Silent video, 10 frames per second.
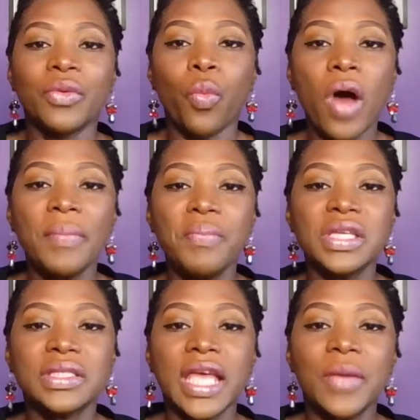One
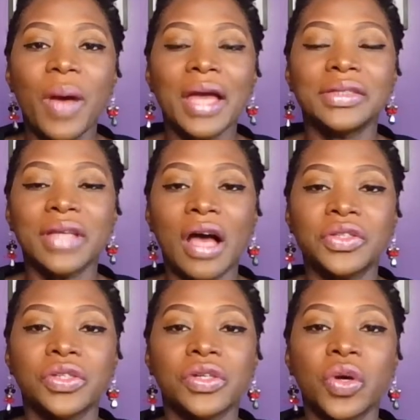mistake by a
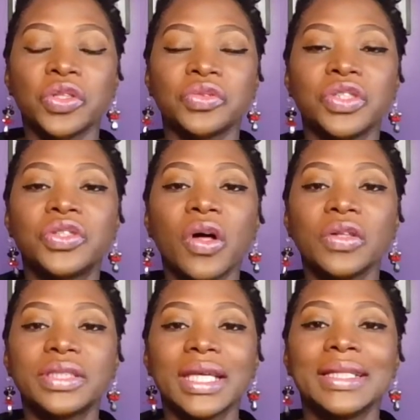doctor could
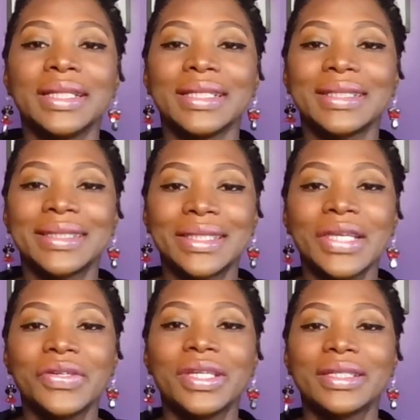result in
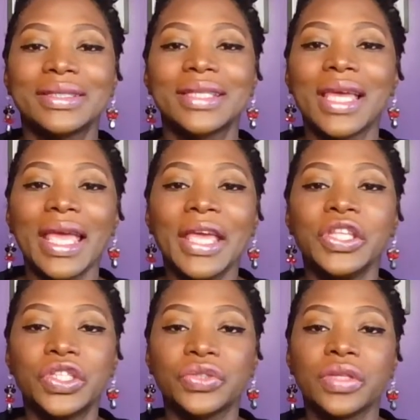serious
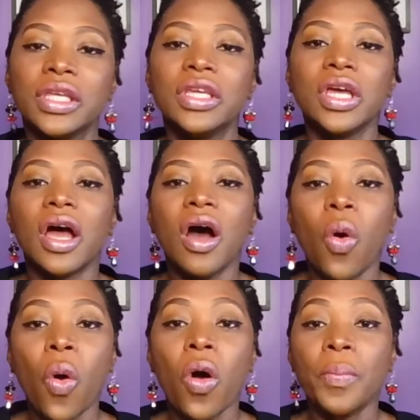injury
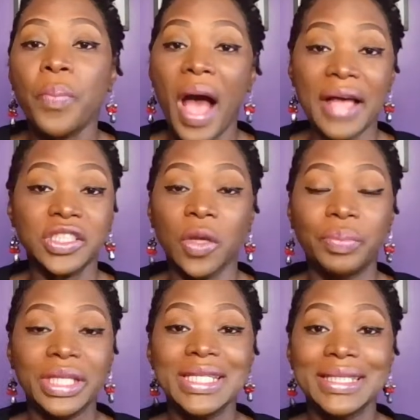or
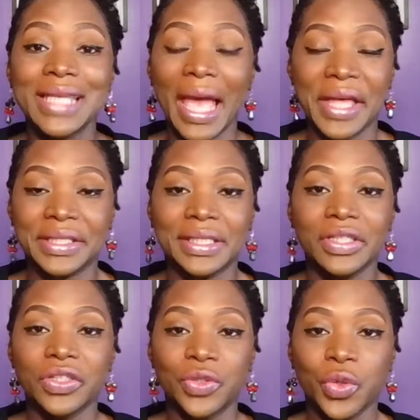possibly death
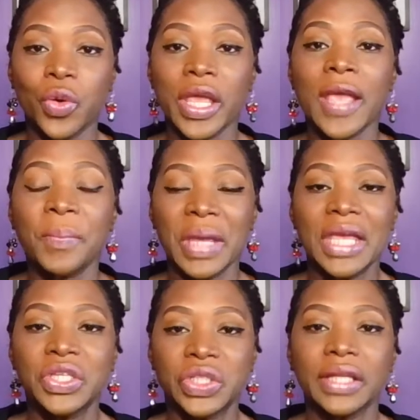to a
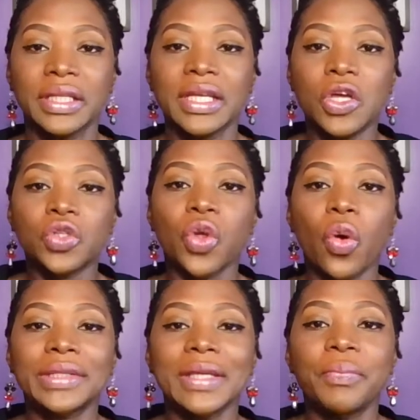patient. So
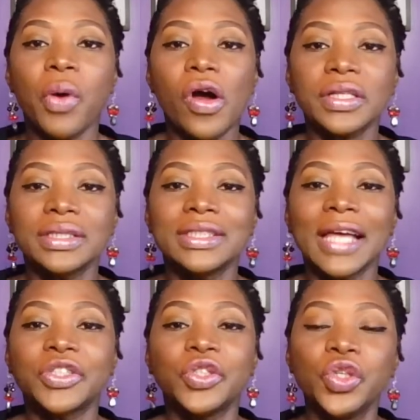it's important
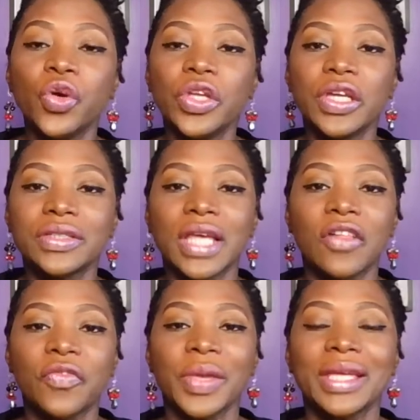that you
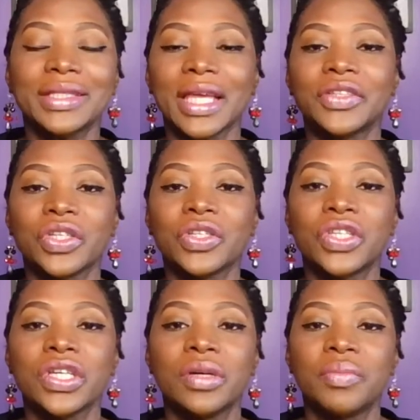yourself pay attention to
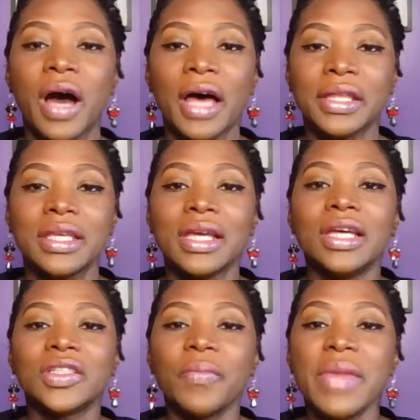your body
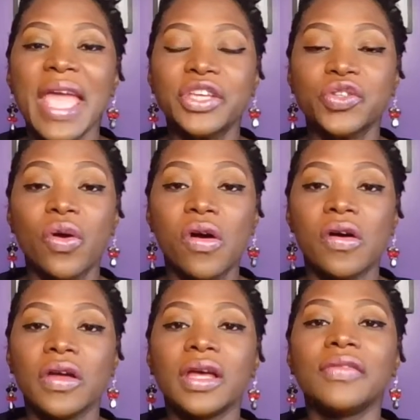to make
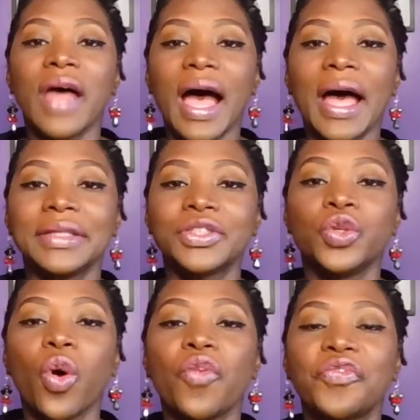sure that you
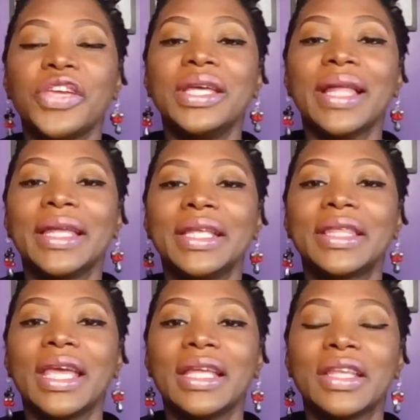don't feel
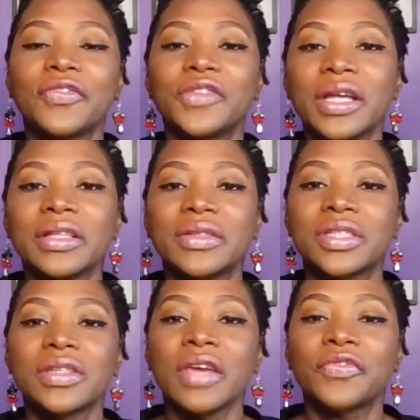anything different
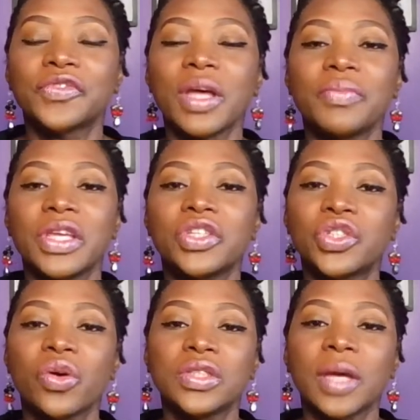if something
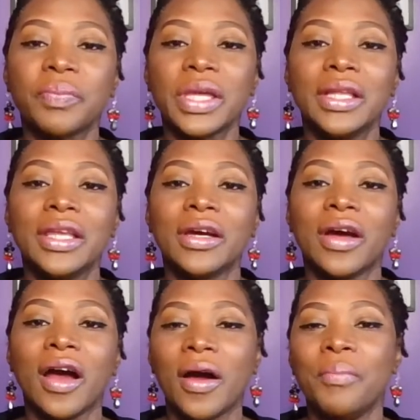shows up in
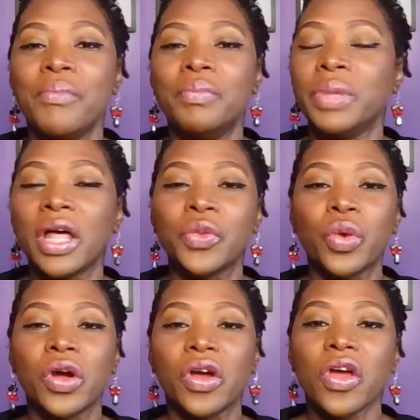your blood
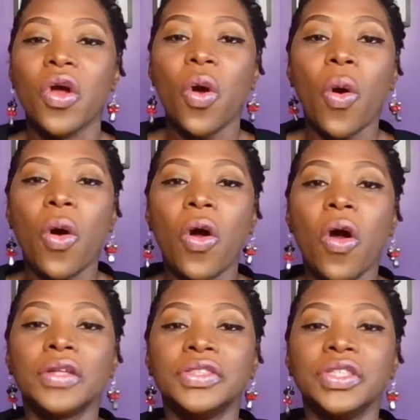work or
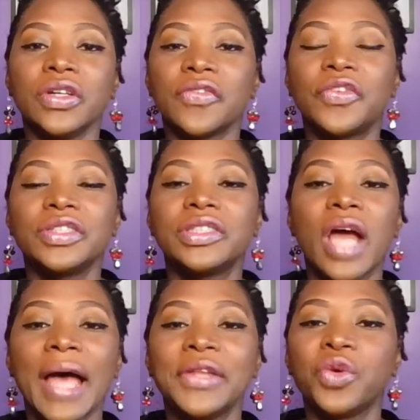on your
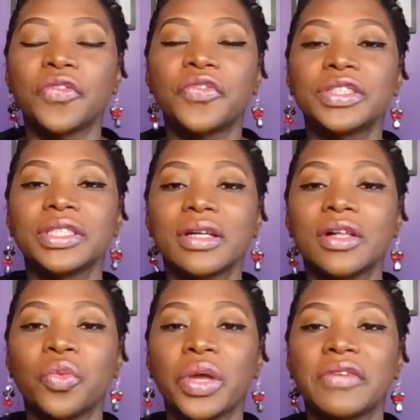annual
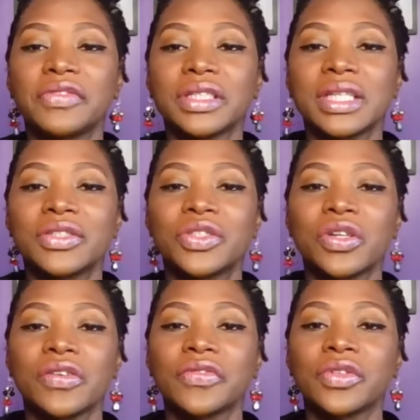physical, whatever it is
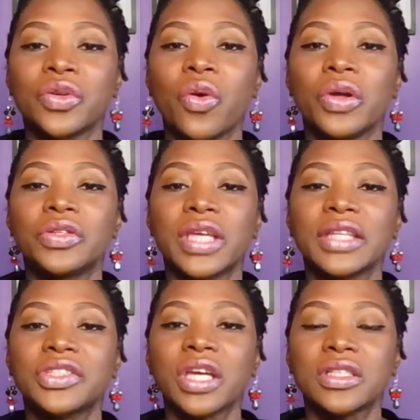you're going to
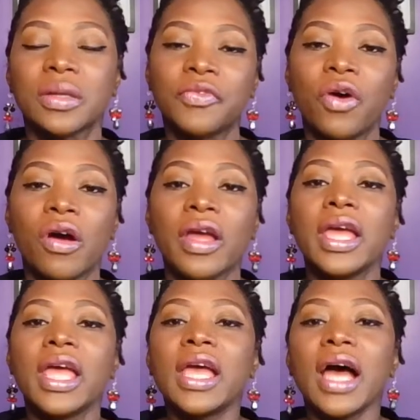get checked up for.
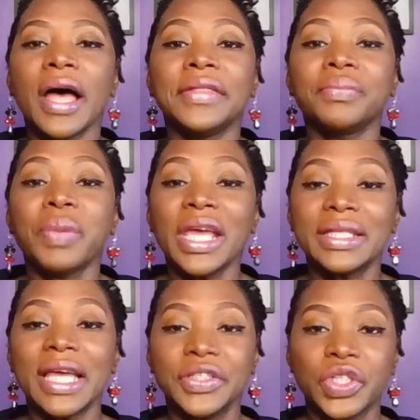And pay
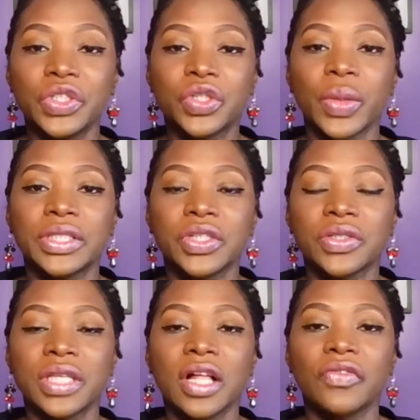attention to it
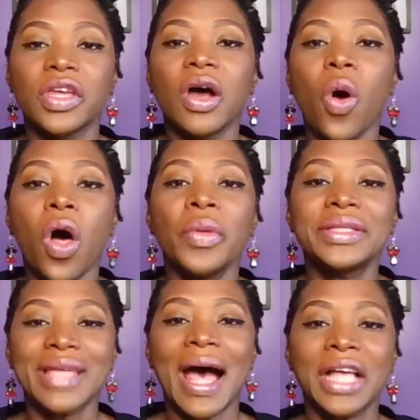yourself.
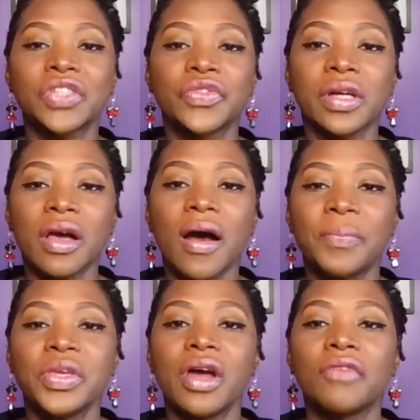Always ask for a
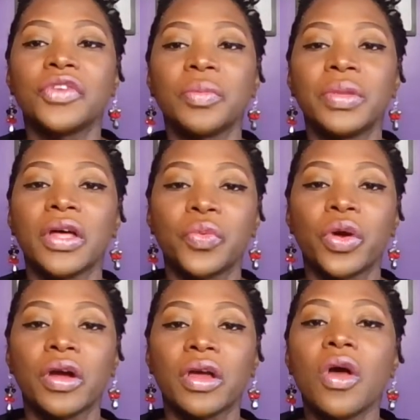copy of your blood
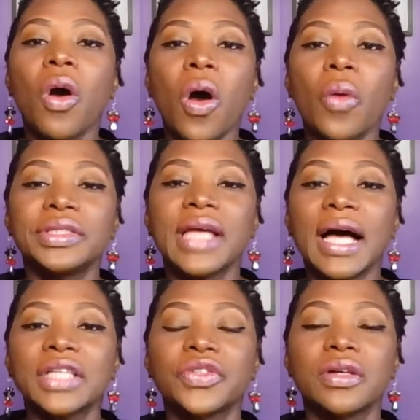work. Always
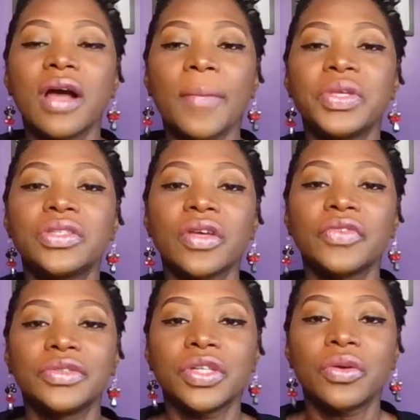ask for copies of
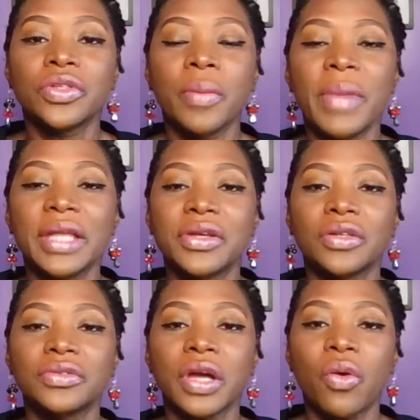your
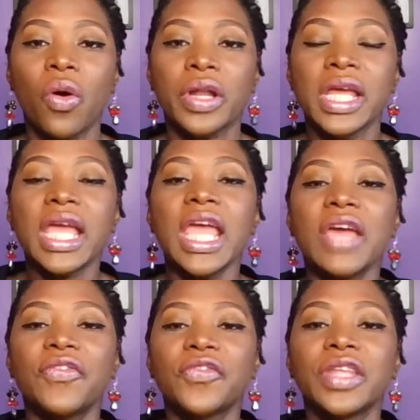medical record
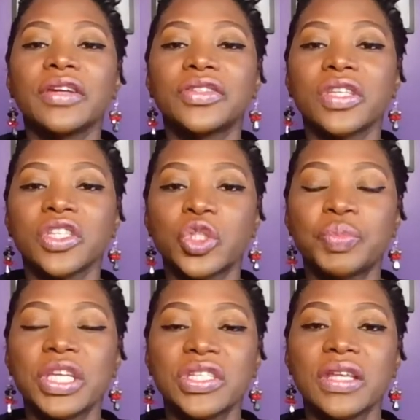if there's
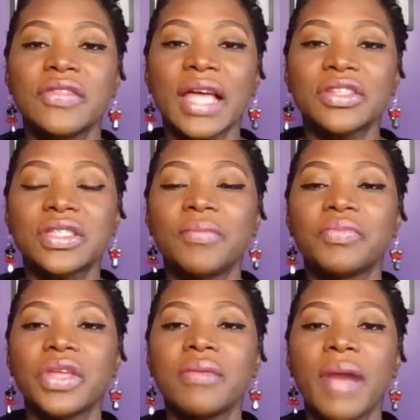suspicion that
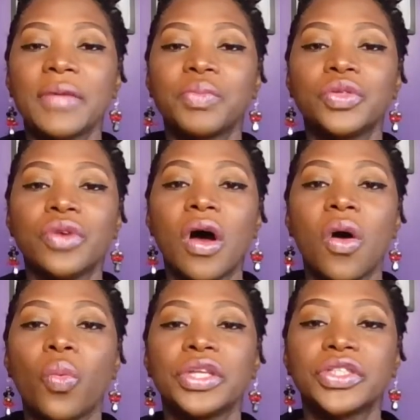something might be
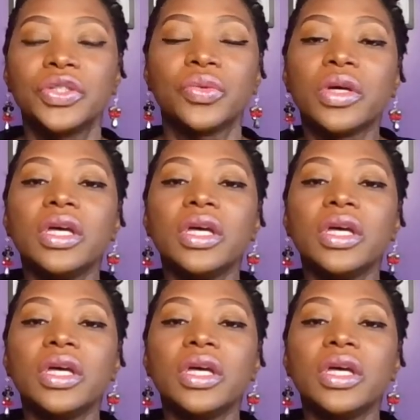wrong with you.